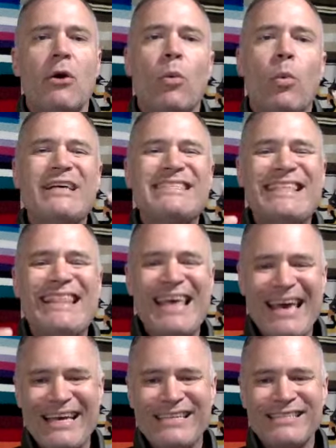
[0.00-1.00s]
was
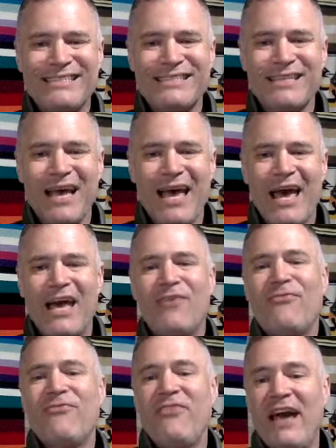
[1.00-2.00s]
this an
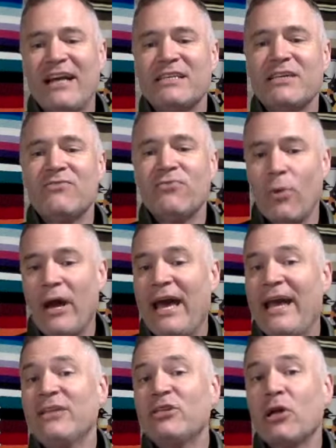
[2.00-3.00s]
effective
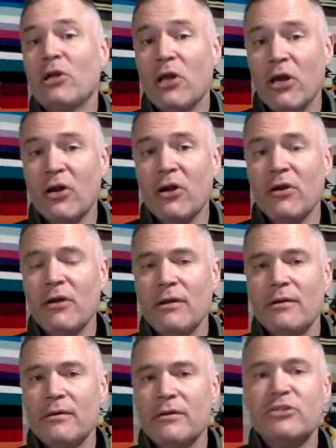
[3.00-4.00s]
way to learn
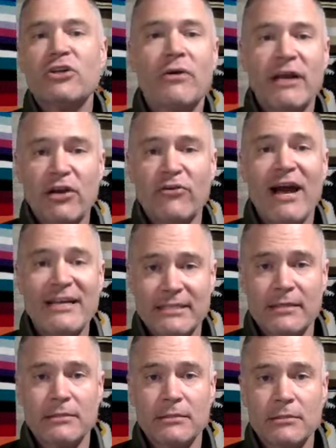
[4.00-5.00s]
during a
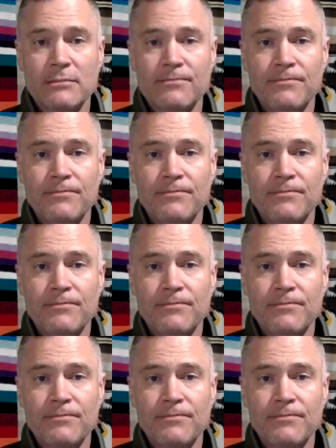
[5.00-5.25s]
crisis?